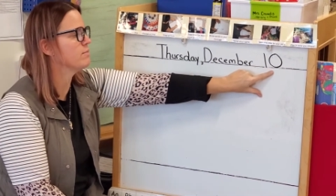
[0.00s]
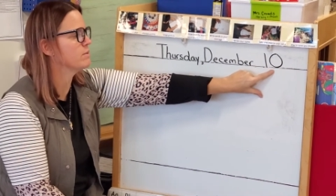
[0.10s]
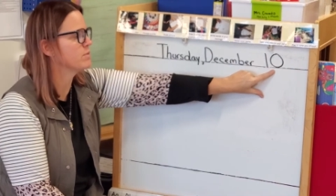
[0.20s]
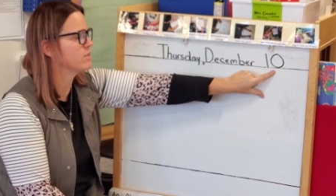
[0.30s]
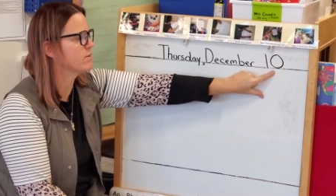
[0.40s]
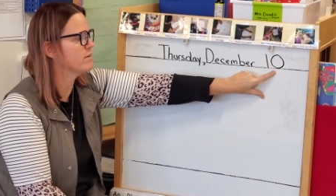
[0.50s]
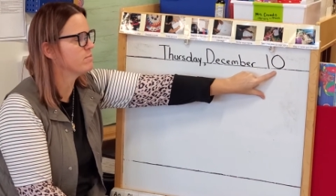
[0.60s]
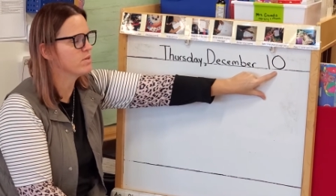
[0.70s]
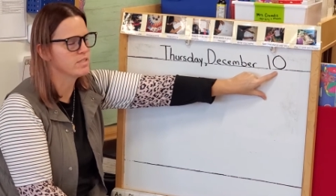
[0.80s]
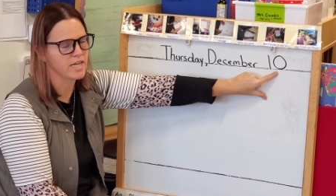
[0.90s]
and what was our
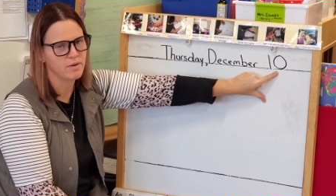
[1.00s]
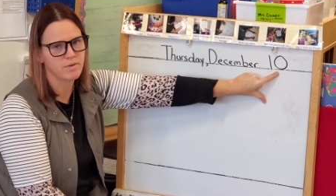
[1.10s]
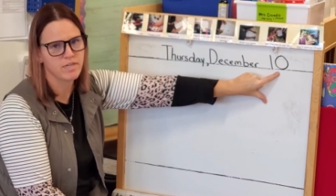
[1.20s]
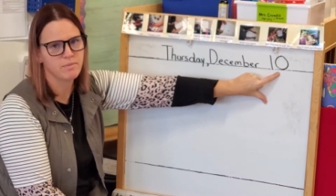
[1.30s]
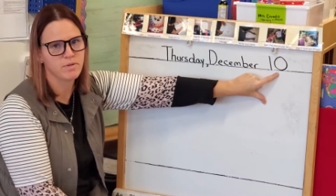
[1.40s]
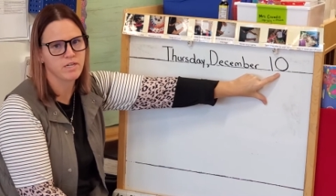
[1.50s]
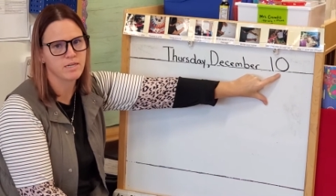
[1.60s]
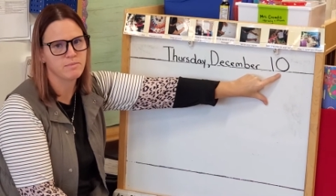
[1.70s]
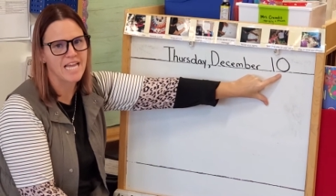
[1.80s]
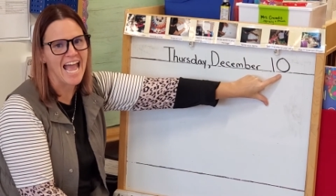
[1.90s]
number today? What number
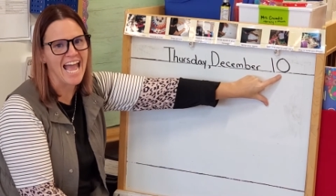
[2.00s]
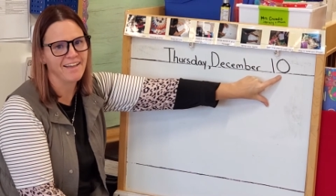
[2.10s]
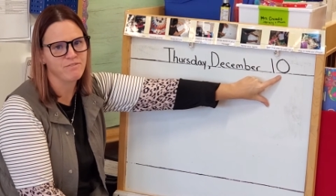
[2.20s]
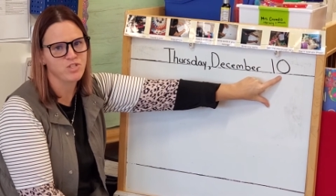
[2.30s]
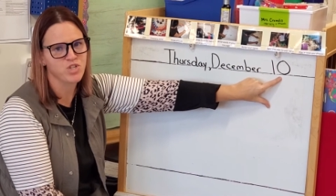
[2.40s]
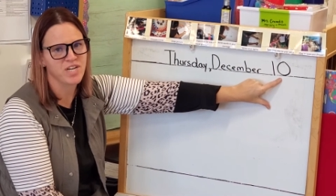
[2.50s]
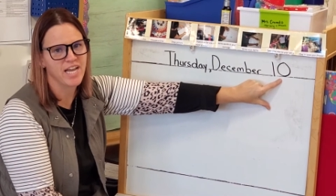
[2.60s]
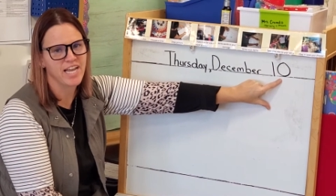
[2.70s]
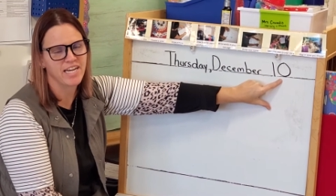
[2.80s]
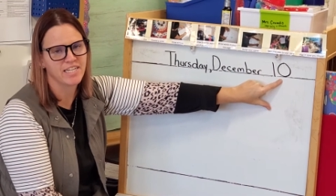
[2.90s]
comes after
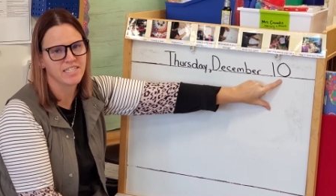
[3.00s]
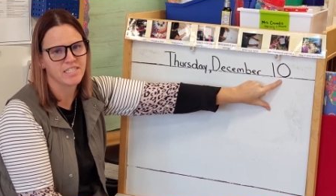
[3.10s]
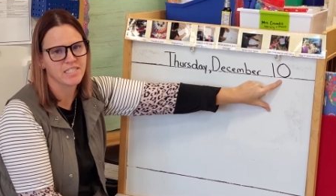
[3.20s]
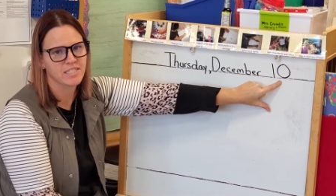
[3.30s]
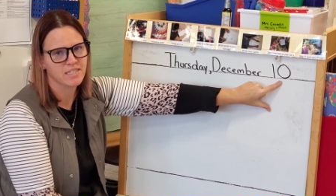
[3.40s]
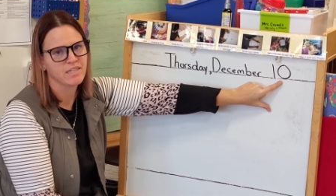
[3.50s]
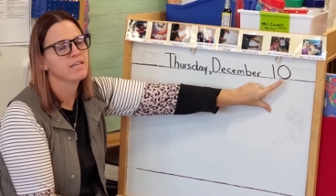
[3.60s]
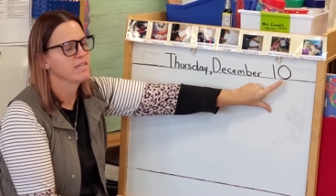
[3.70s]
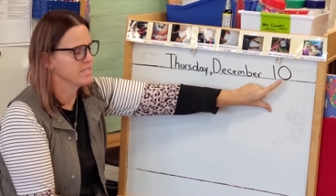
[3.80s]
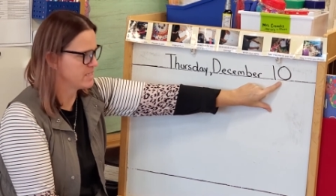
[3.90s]
9?
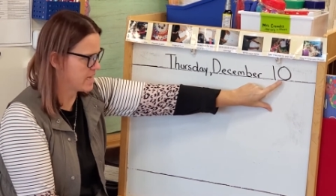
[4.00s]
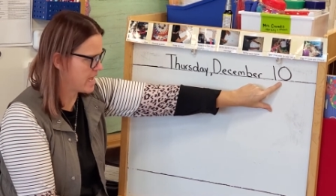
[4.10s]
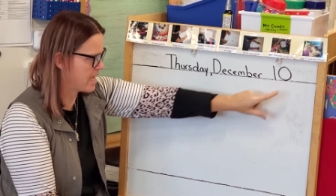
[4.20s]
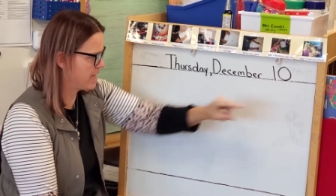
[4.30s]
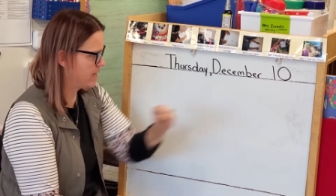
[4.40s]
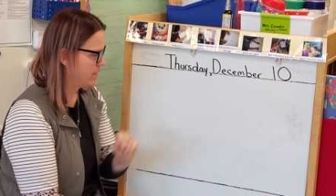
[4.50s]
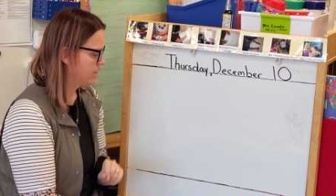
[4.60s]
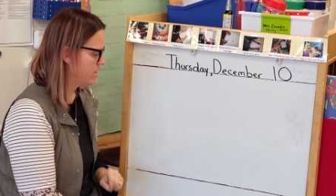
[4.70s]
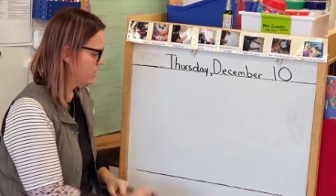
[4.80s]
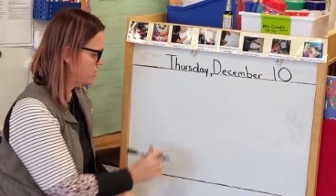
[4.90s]
10.
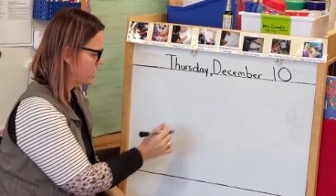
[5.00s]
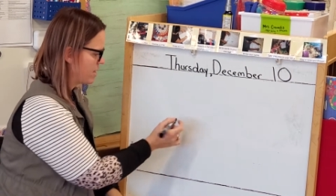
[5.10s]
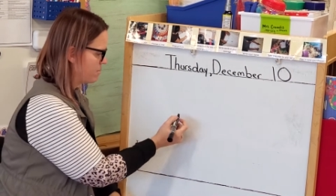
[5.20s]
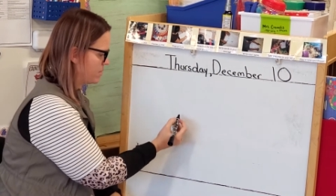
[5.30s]
Good job.